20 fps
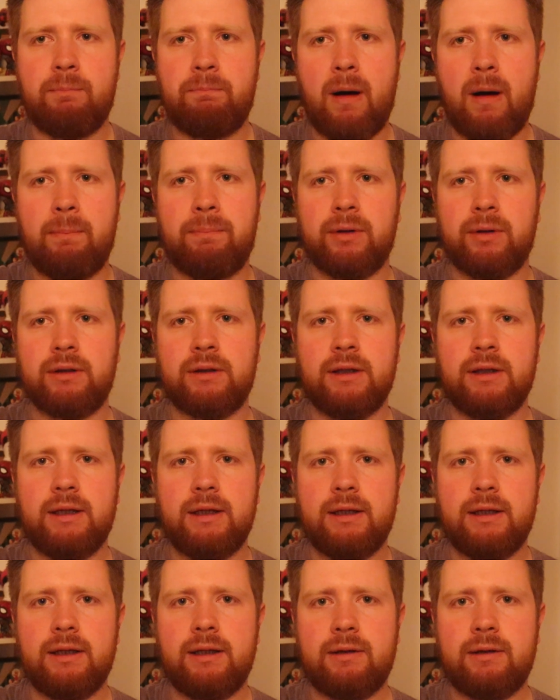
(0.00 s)
bubble,
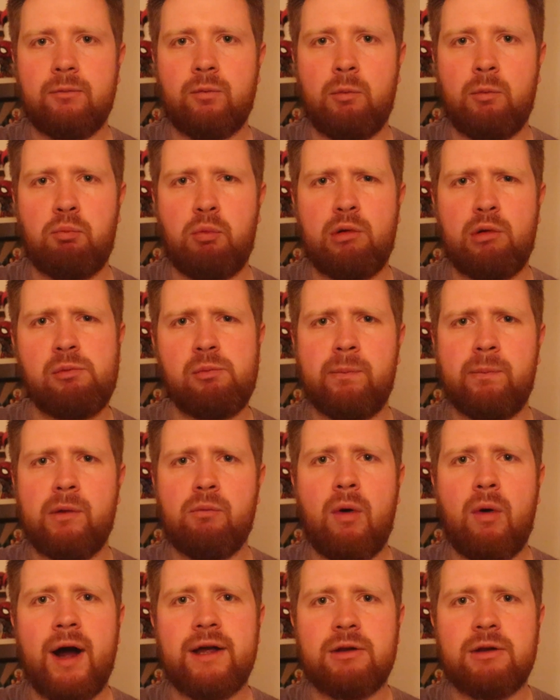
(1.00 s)

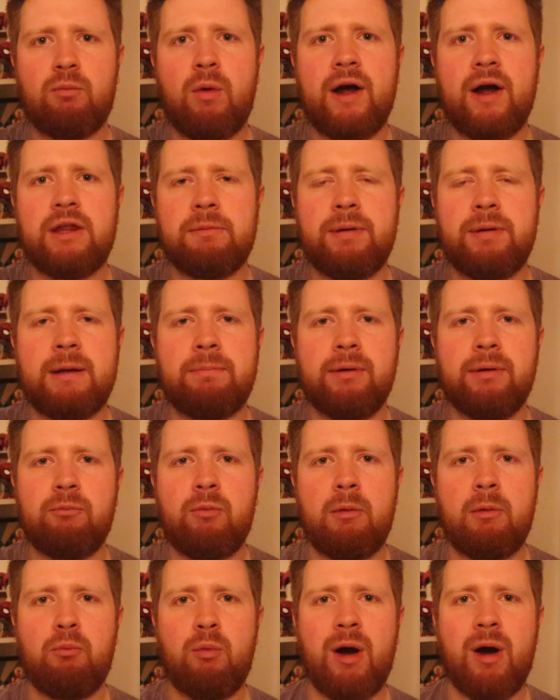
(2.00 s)
why
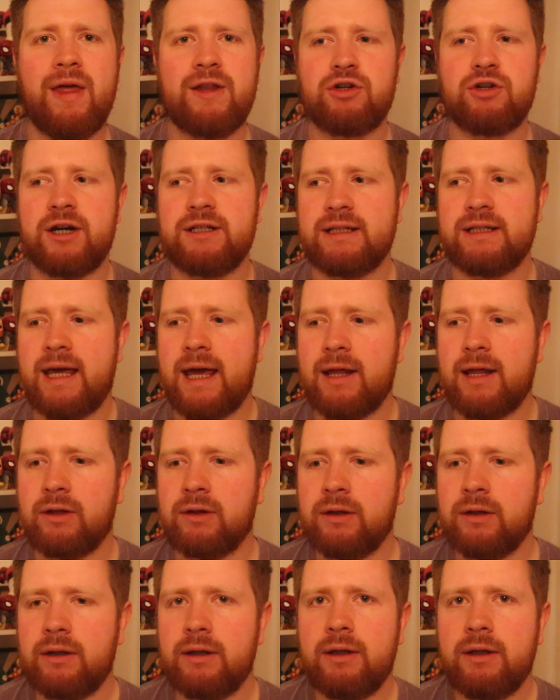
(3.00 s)
they're trying to
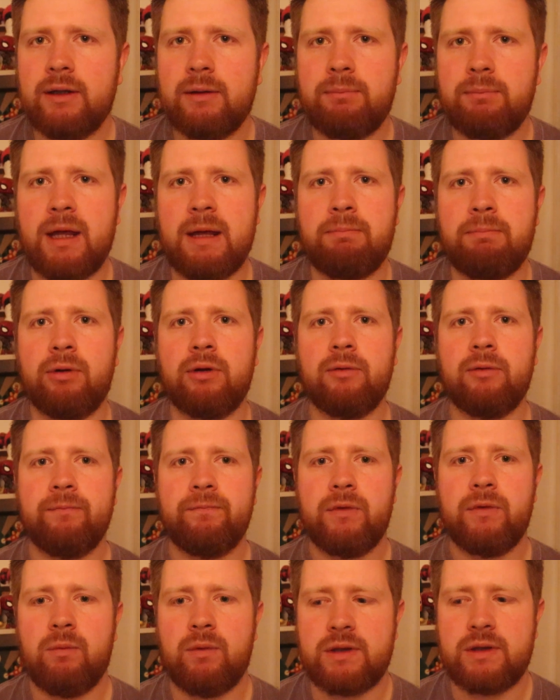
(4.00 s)
kill people
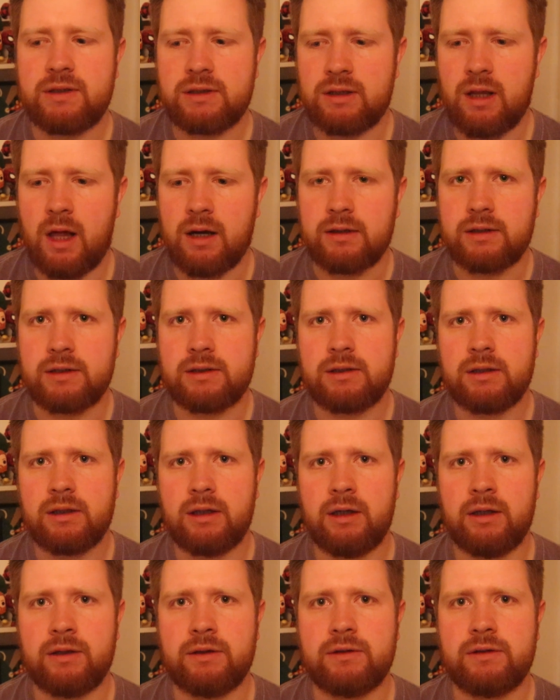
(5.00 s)
with slugs
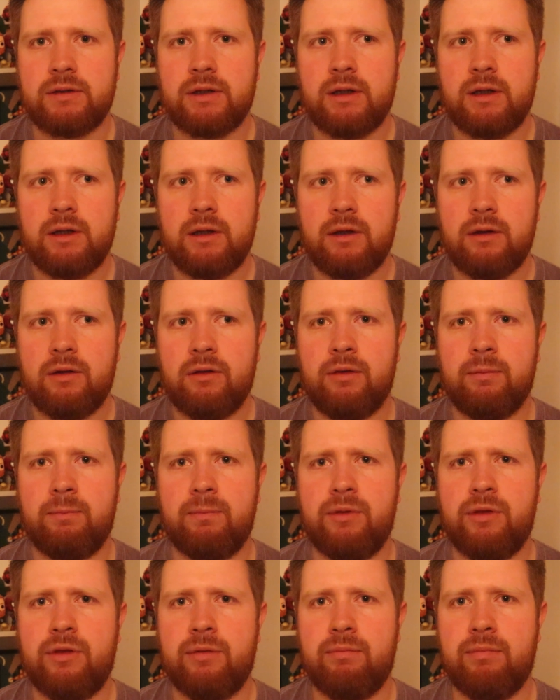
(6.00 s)
and
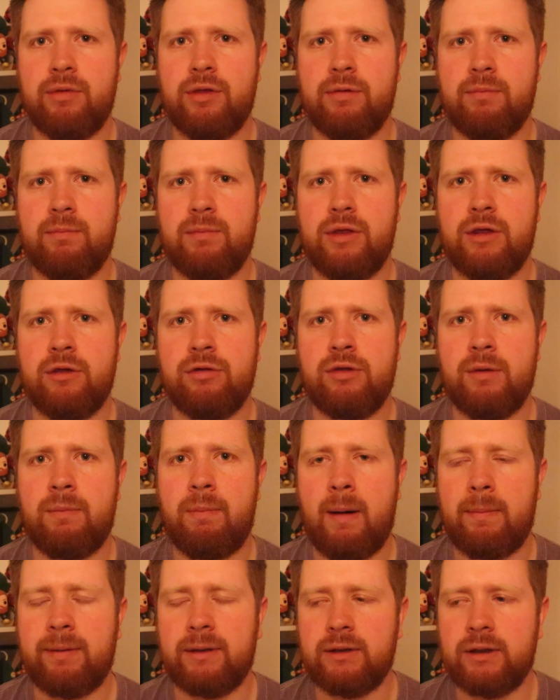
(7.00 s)
the
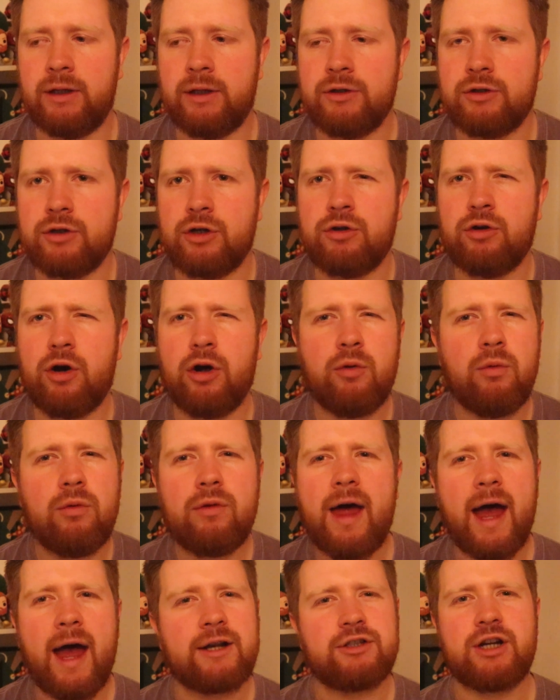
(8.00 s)
bubble and
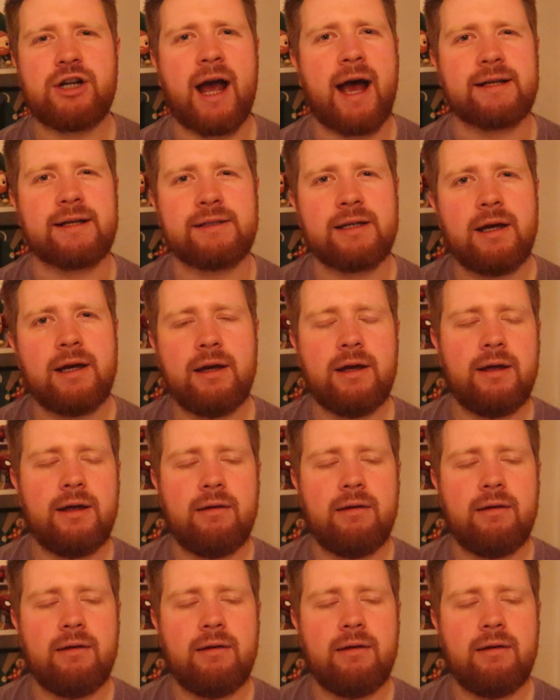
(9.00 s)
all that jazz?